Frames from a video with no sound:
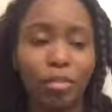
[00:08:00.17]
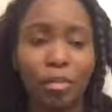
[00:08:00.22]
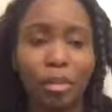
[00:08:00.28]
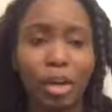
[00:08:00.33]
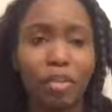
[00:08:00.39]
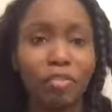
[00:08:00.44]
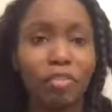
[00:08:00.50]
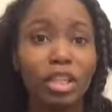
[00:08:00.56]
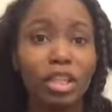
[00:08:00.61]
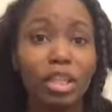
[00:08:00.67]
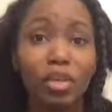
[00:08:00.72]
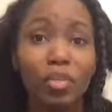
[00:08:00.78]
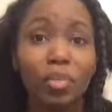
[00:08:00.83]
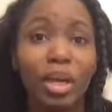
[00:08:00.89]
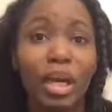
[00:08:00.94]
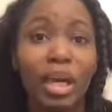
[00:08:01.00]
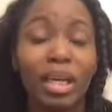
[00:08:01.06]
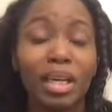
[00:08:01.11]
for my friends,
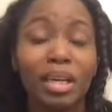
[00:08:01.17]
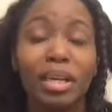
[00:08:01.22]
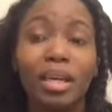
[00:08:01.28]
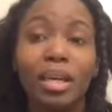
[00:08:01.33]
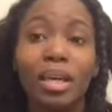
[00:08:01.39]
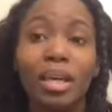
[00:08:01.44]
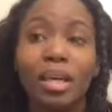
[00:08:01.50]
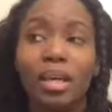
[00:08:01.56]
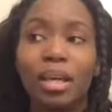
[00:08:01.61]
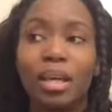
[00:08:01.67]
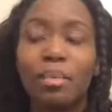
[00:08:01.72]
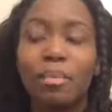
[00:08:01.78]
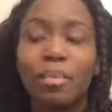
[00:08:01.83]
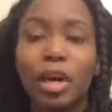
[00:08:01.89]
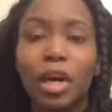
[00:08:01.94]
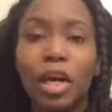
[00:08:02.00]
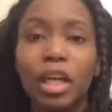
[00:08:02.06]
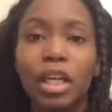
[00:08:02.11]
and when I
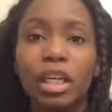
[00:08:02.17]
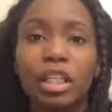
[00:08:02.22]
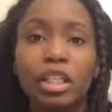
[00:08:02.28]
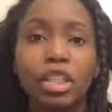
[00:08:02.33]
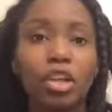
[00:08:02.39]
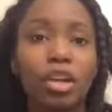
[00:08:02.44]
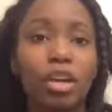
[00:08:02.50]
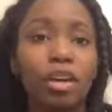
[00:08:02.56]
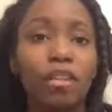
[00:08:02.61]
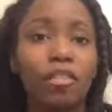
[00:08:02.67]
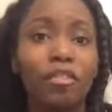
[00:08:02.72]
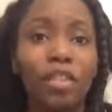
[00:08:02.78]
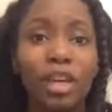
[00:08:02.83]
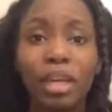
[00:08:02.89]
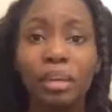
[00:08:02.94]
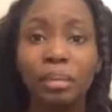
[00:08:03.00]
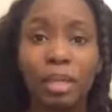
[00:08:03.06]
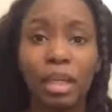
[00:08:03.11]
get married and start a
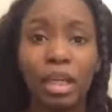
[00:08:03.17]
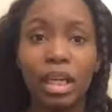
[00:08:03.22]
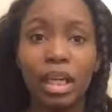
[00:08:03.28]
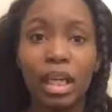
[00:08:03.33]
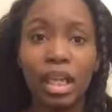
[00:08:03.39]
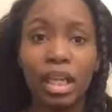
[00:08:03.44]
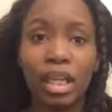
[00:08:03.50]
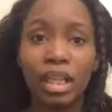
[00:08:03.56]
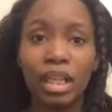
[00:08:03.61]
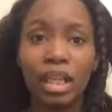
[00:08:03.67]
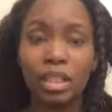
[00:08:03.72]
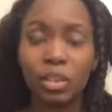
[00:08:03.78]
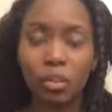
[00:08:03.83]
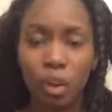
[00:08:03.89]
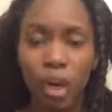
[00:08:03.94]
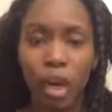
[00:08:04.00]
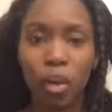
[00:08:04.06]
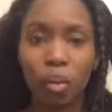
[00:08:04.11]
family,
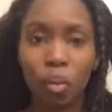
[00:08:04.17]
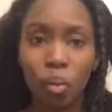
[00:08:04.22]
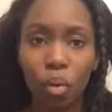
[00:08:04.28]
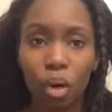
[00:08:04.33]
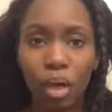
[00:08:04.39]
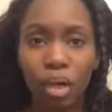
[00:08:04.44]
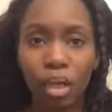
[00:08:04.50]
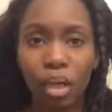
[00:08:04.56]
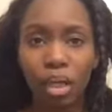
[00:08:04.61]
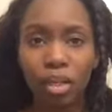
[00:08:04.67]
that's what I want.